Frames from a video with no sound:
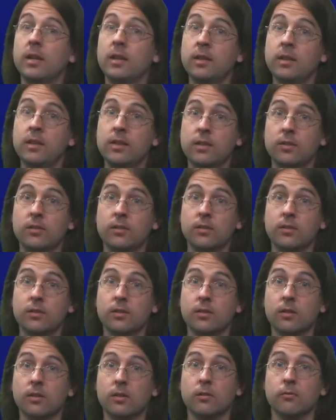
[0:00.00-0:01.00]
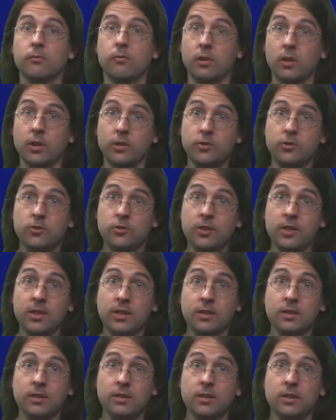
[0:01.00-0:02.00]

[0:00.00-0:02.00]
Indeed, velocity,